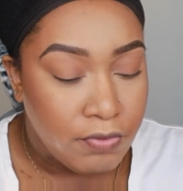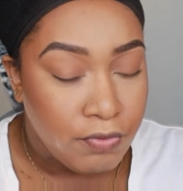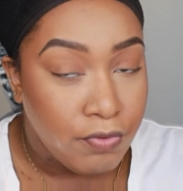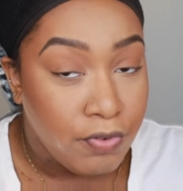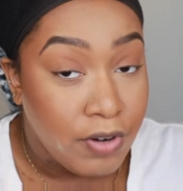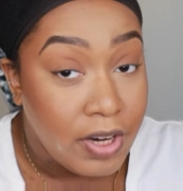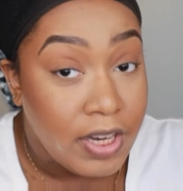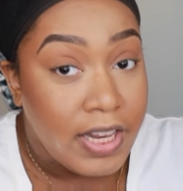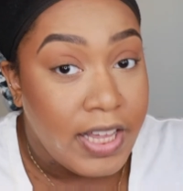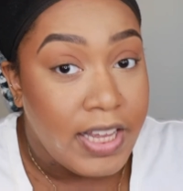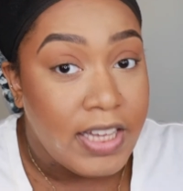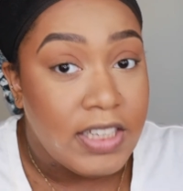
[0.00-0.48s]

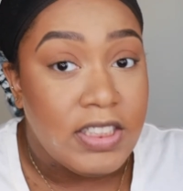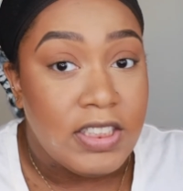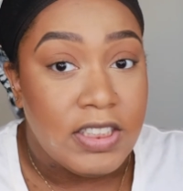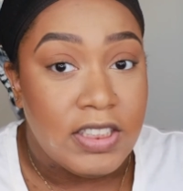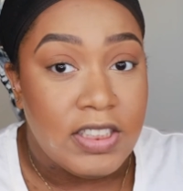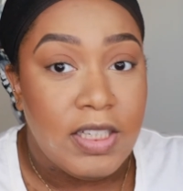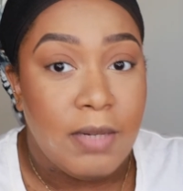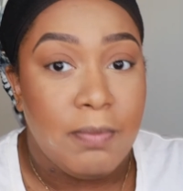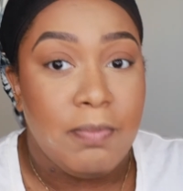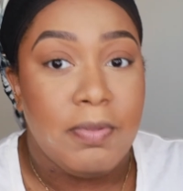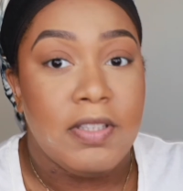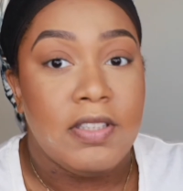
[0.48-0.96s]

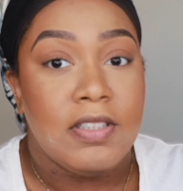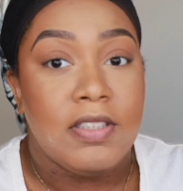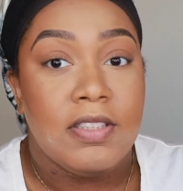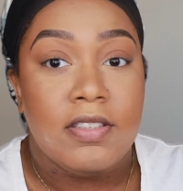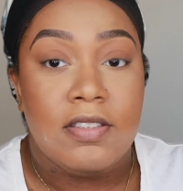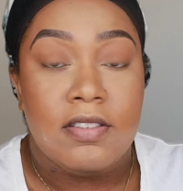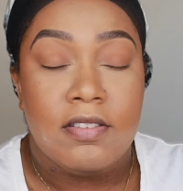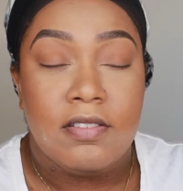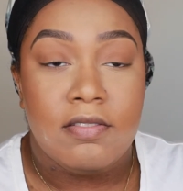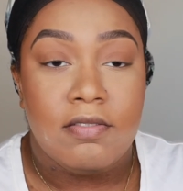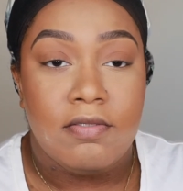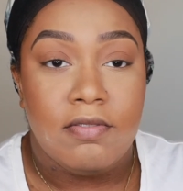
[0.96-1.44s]
relationship
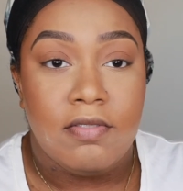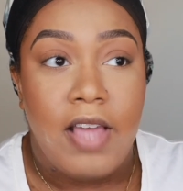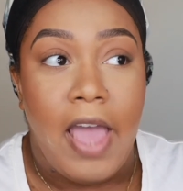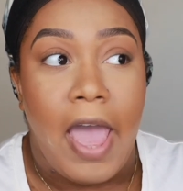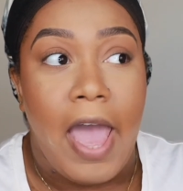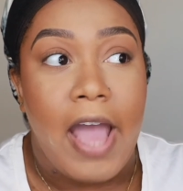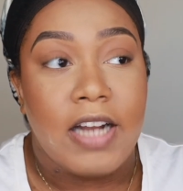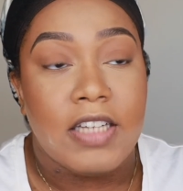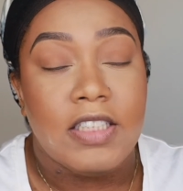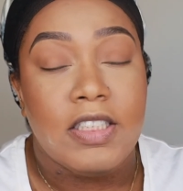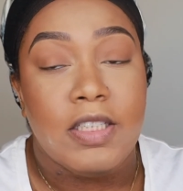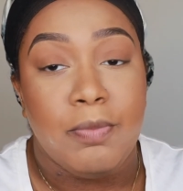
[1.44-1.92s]
is
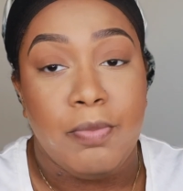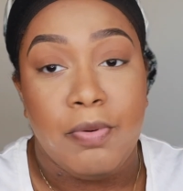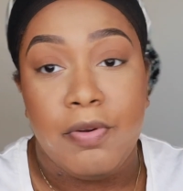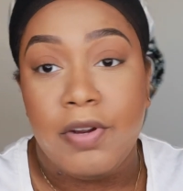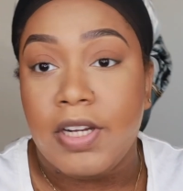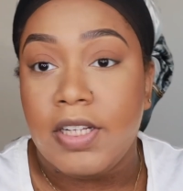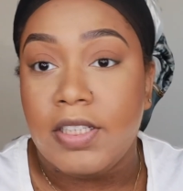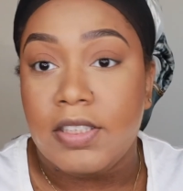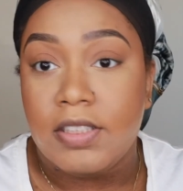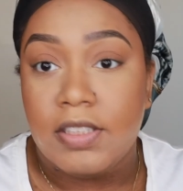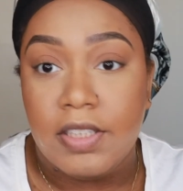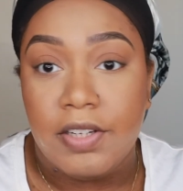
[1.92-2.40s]
actually
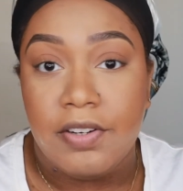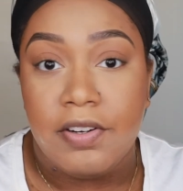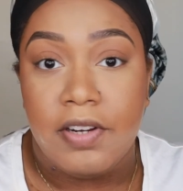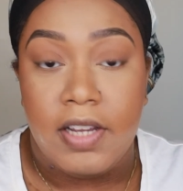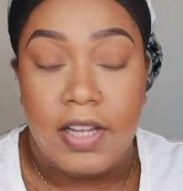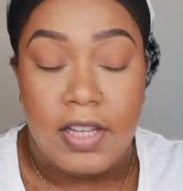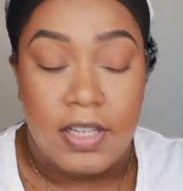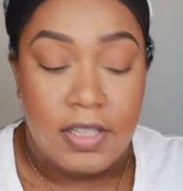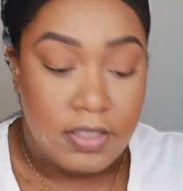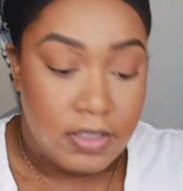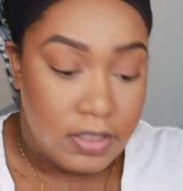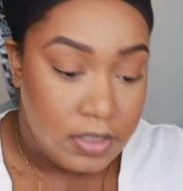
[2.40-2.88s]
pretty
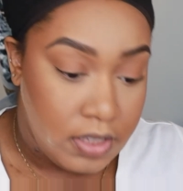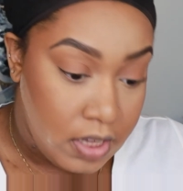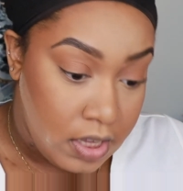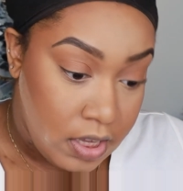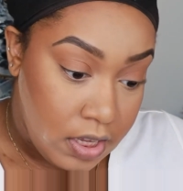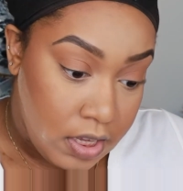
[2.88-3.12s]
serious.